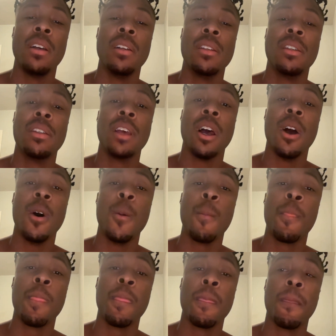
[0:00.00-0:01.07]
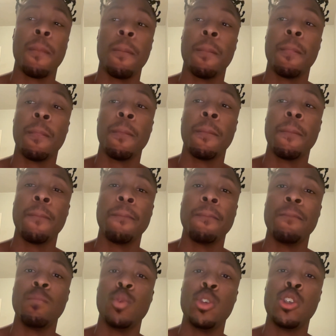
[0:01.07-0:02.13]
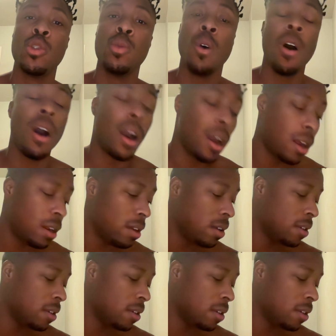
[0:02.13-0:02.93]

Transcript: So which you are,